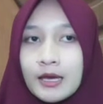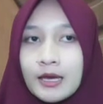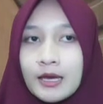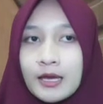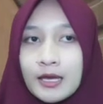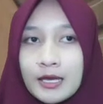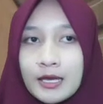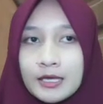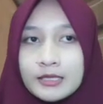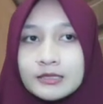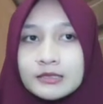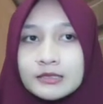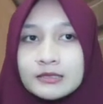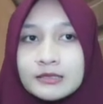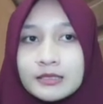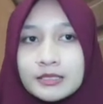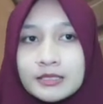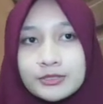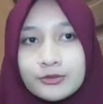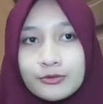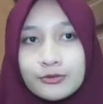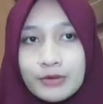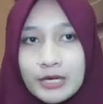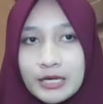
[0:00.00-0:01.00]
at
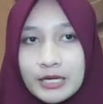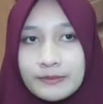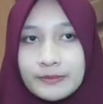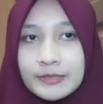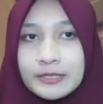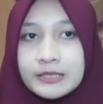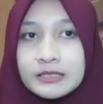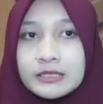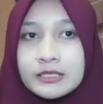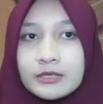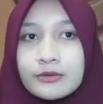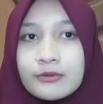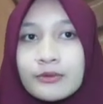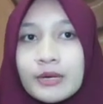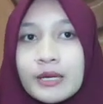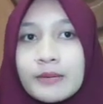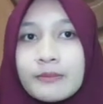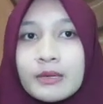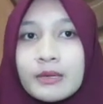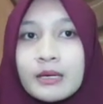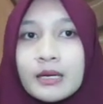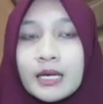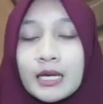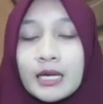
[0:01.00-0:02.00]
describing the
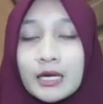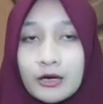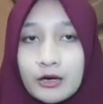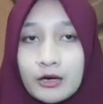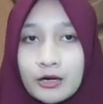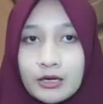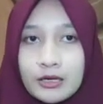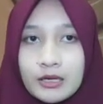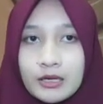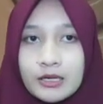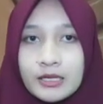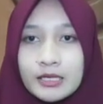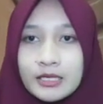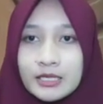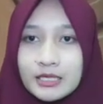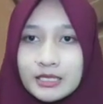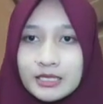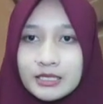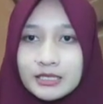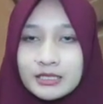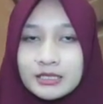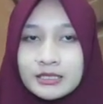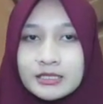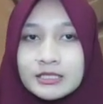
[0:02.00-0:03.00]
grammar error
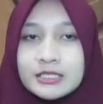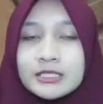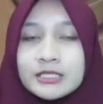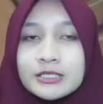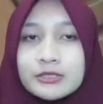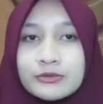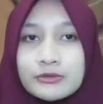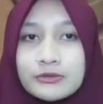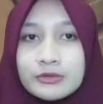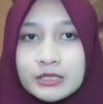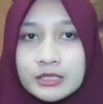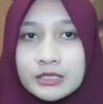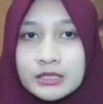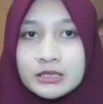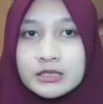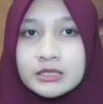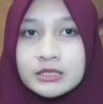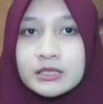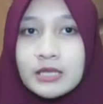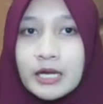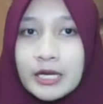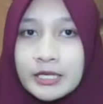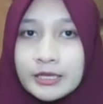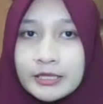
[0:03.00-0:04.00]
in the students'
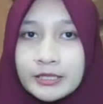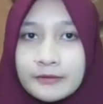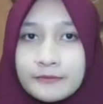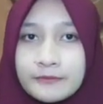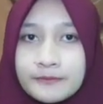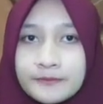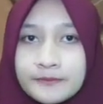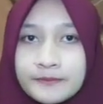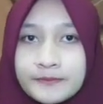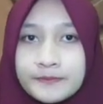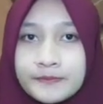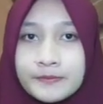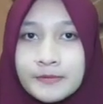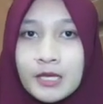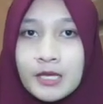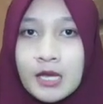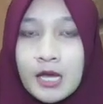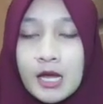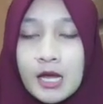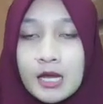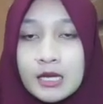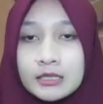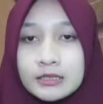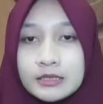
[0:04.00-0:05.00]
writing.
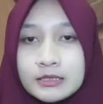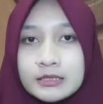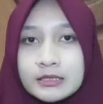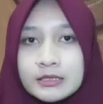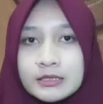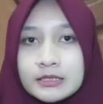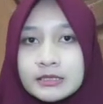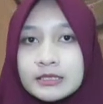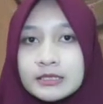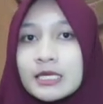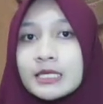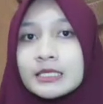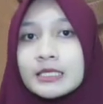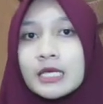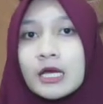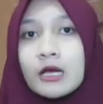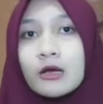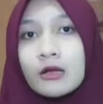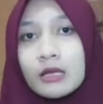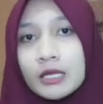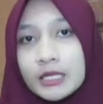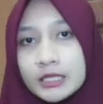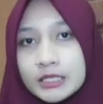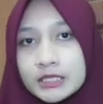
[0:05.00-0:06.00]
The data
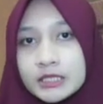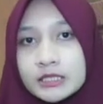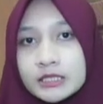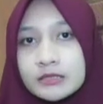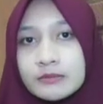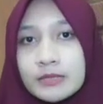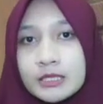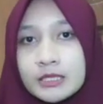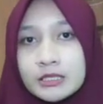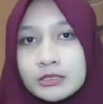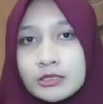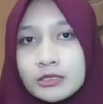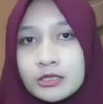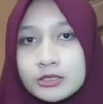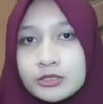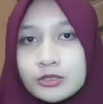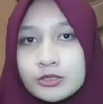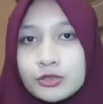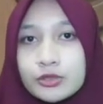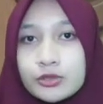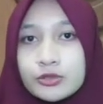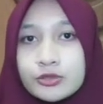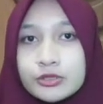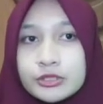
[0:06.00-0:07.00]
collection method
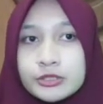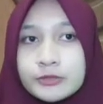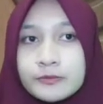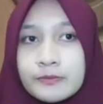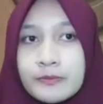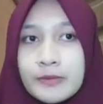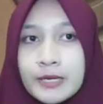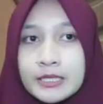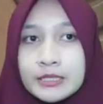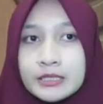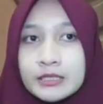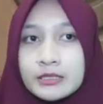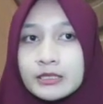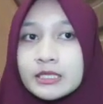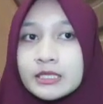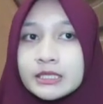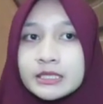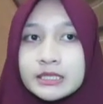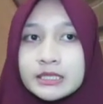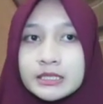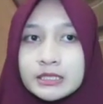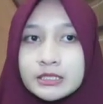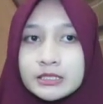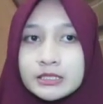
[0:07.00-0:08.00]
used by the
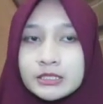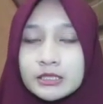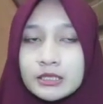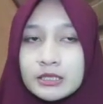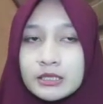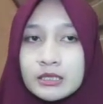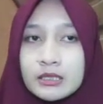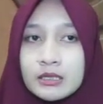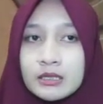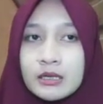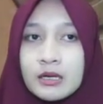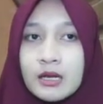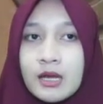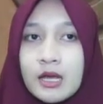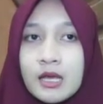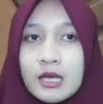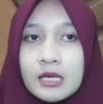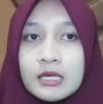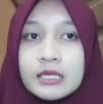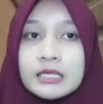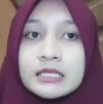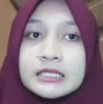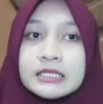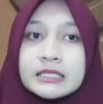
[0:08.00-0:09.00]
researcher
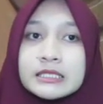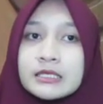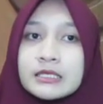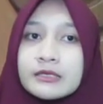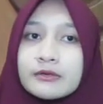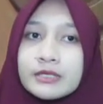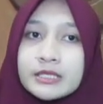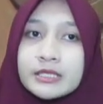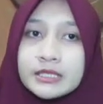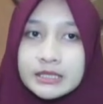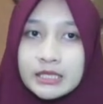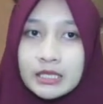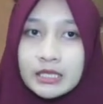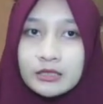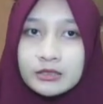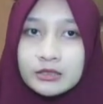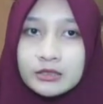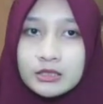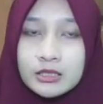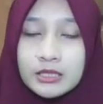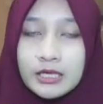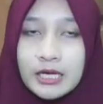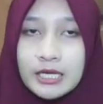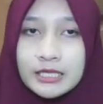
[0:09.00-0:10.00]
is the result
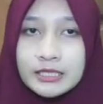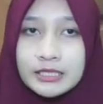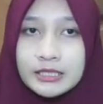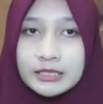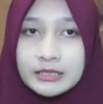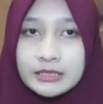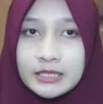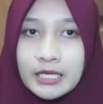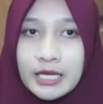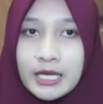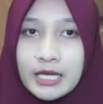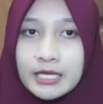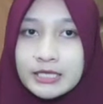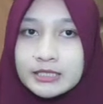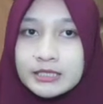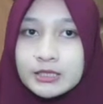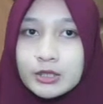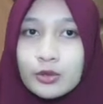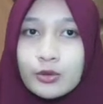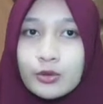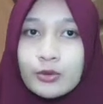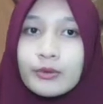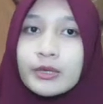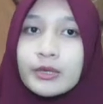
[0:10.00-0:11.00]
writing test,
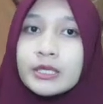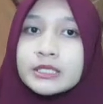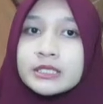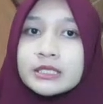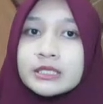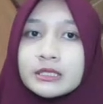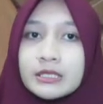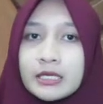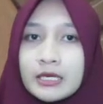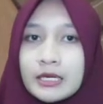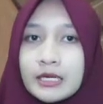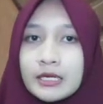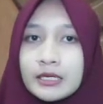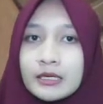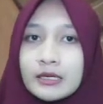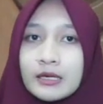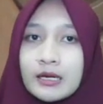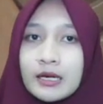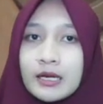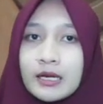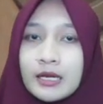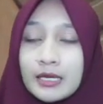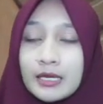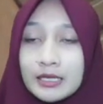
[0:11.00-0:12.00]
questionnaire,
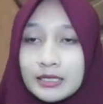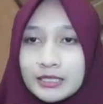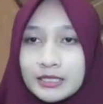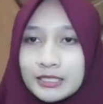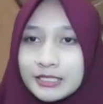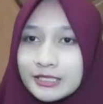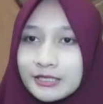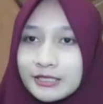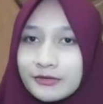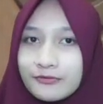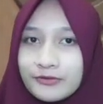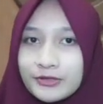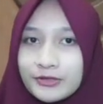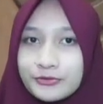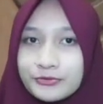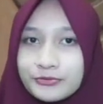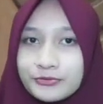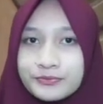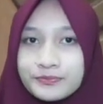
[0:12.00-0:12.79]
and interview.